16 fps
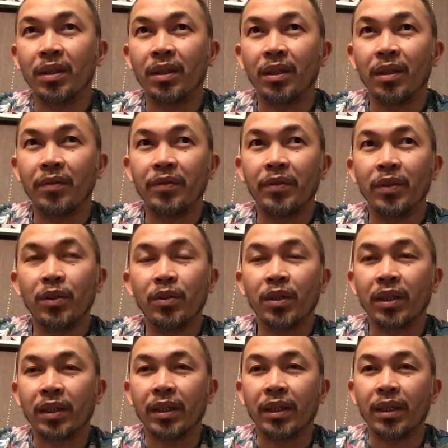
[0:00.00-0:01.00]
if you look
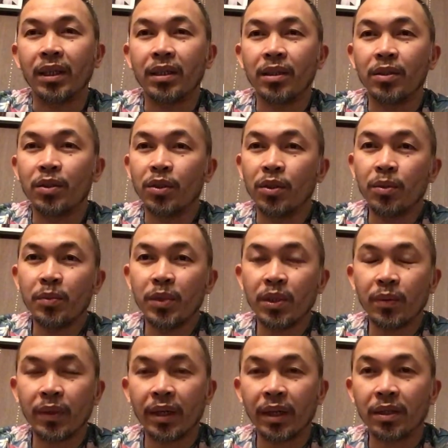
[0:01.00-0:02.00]
at it, Zoom G
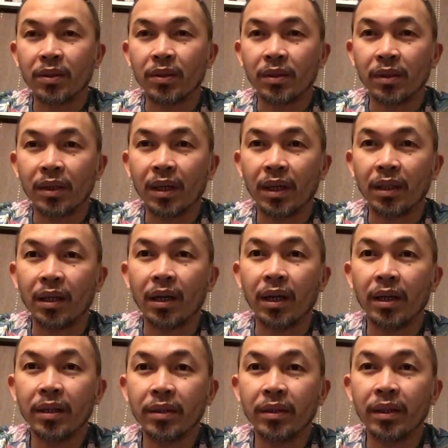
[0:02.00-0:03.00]
one X on got one
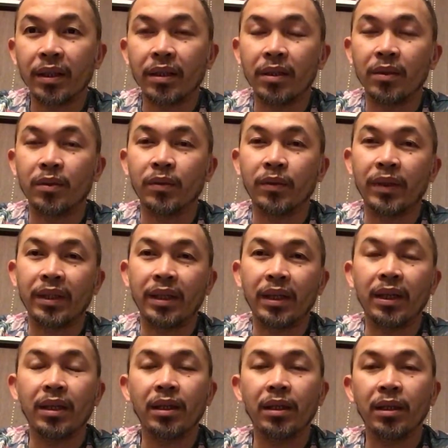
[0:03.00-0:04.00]
hundred
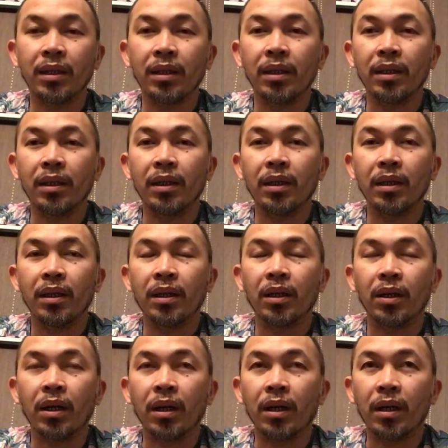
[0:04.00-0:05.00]
already
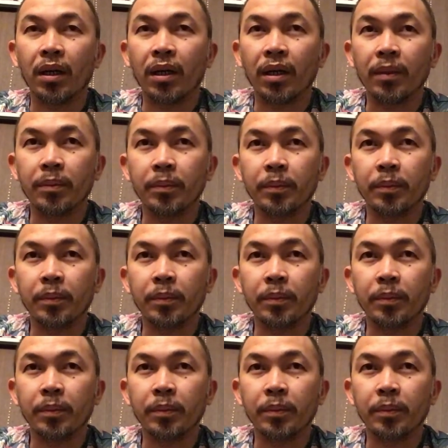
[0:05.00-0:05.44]
uh,